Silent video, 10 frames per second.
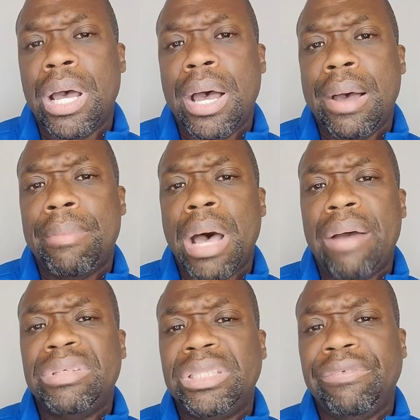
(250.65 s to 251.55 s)
Um,
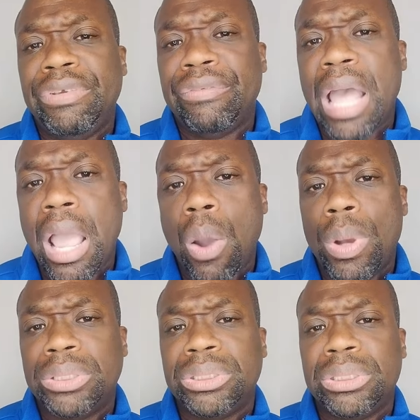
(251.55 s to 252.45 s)
obviously, if you've got
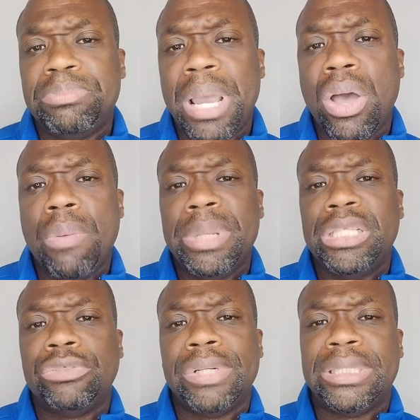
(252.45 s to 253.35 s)
questions, by all
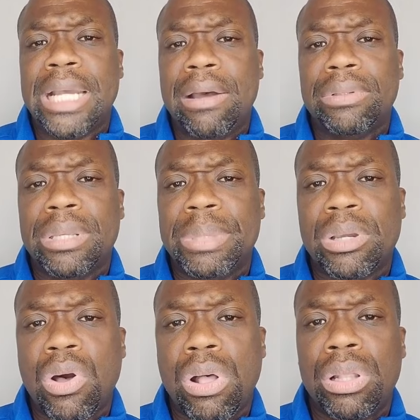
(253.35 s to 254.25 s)
means, reach out, give me
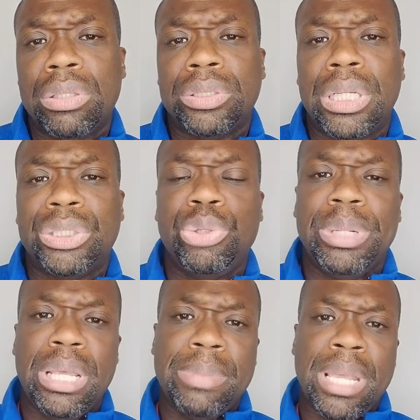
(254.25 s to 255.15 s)
a call, uh,
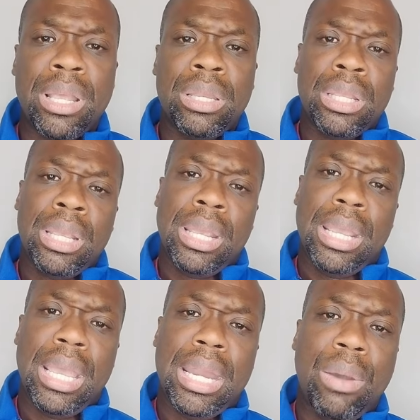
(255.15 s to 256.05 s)
shoot me an email,
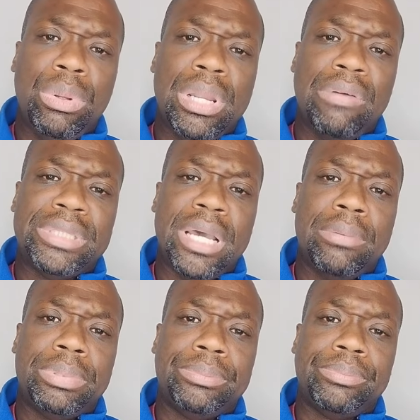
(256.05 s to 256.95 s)
and I would love to
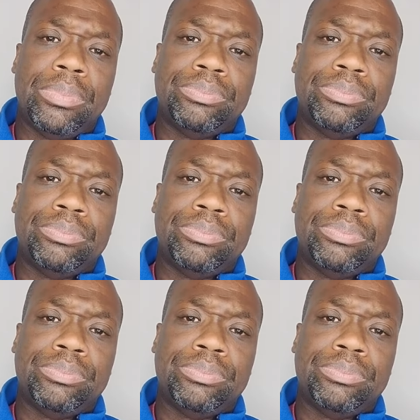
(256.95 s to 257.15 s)
help.